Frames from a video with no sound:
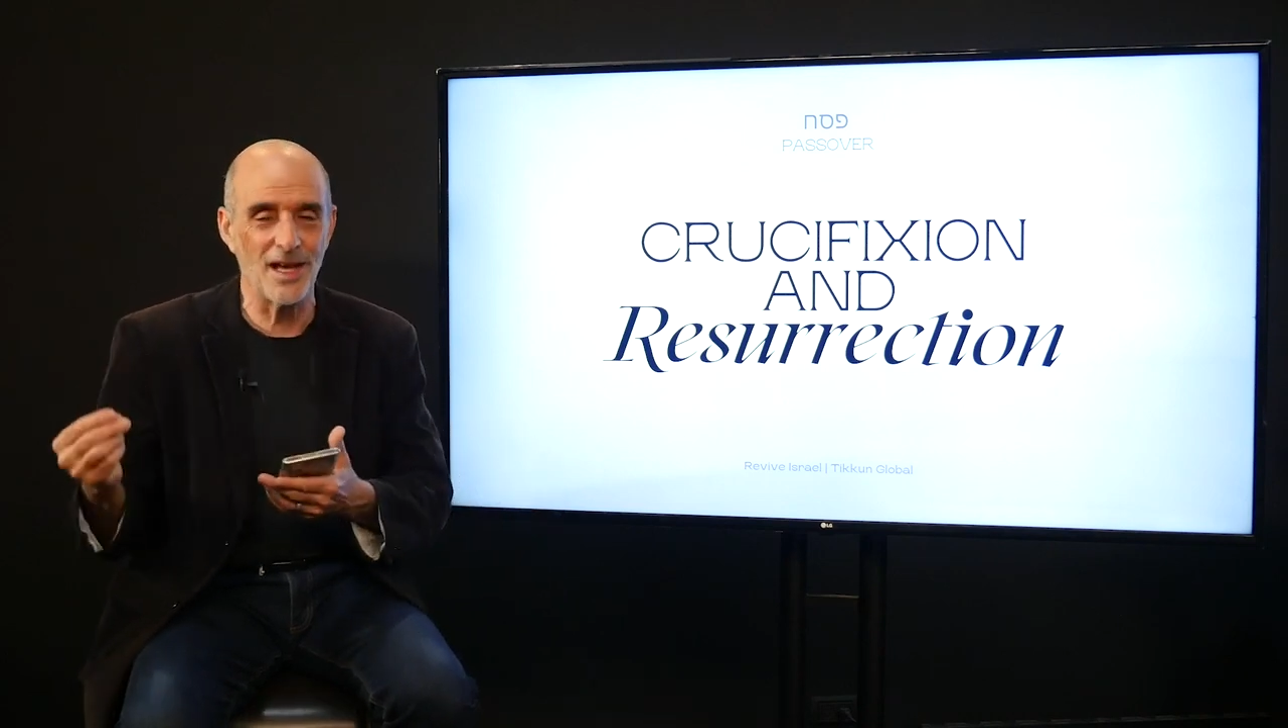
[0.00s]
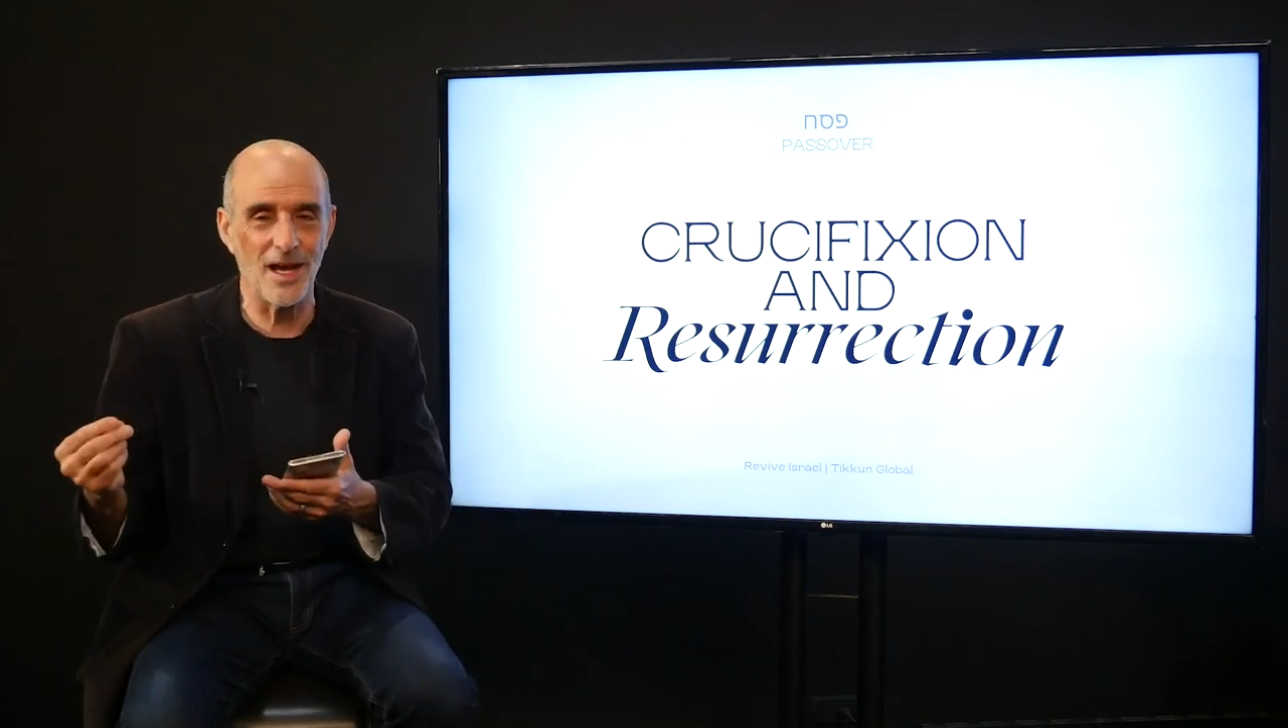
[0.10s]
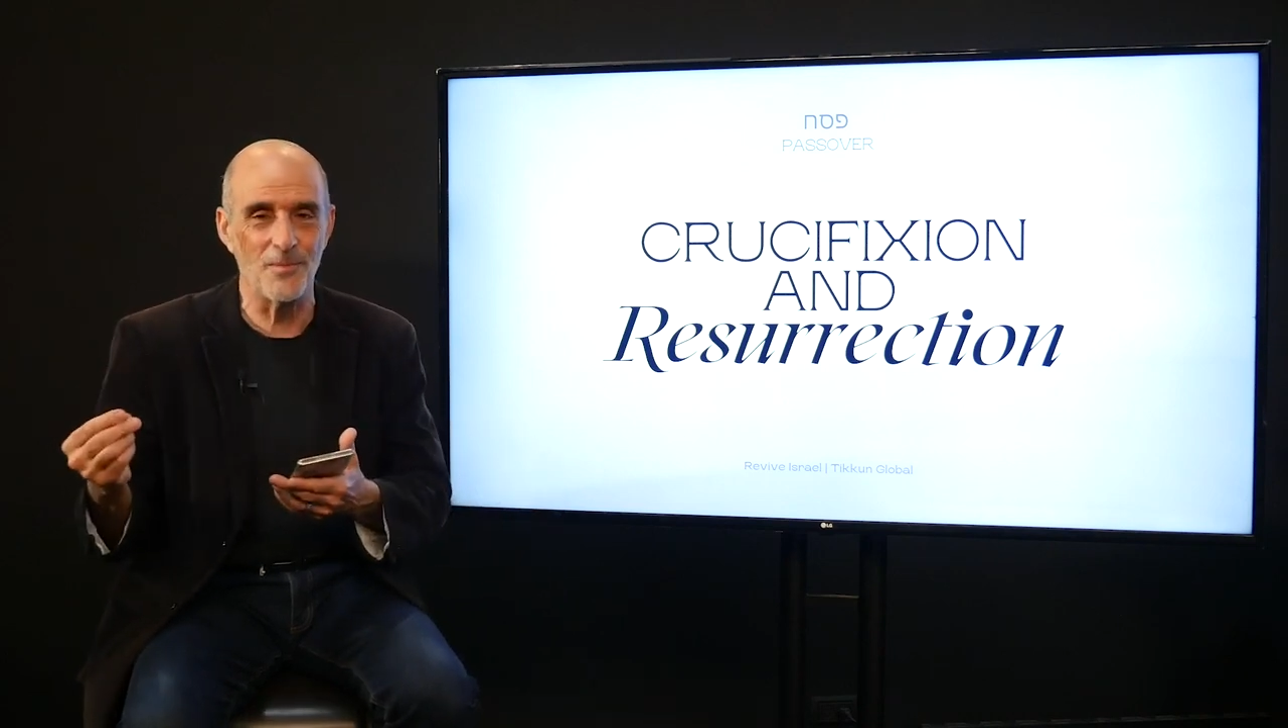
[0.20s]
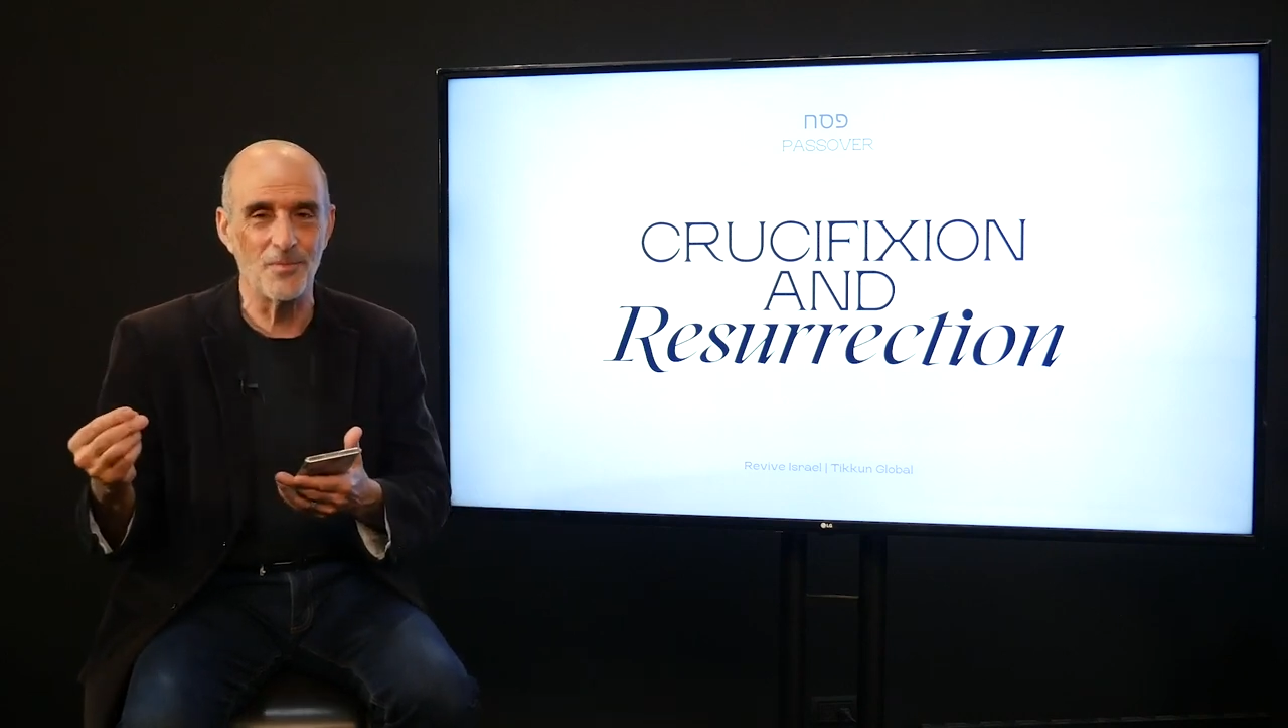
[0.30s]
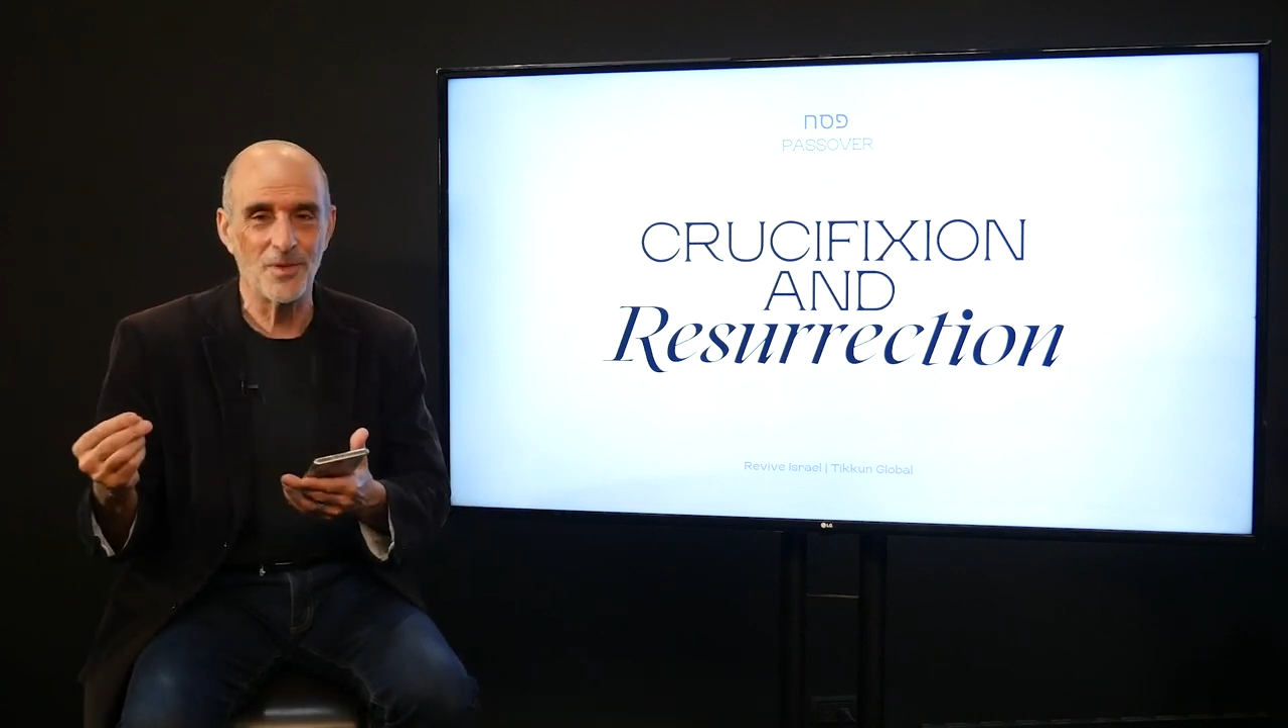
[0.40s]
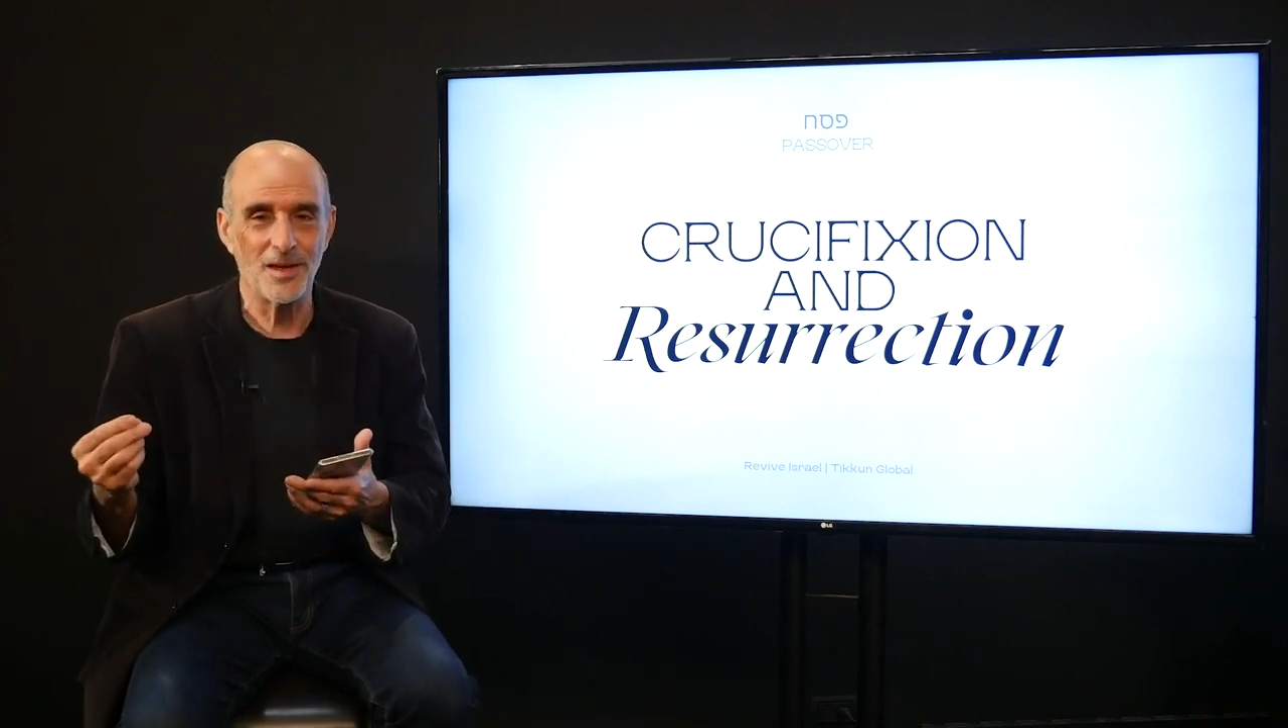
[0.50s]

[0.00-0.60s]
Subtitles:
Lamb.